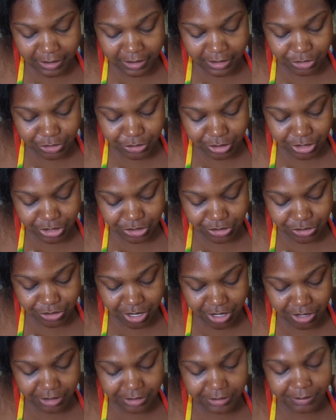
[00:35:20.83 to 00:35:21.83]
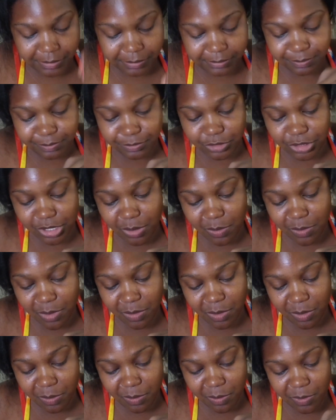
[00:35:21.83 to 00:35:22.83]
drinks truck. So we
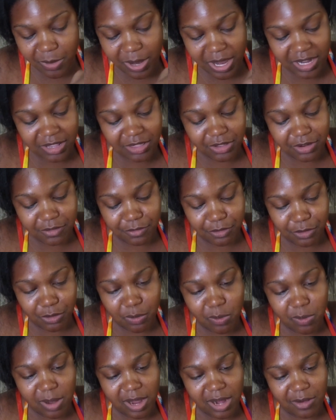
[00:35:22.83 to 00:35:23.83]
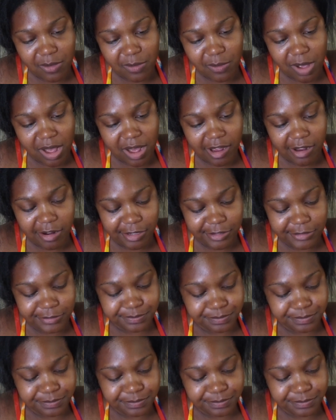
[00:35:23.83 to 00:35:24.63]
were waiting there for quite a while.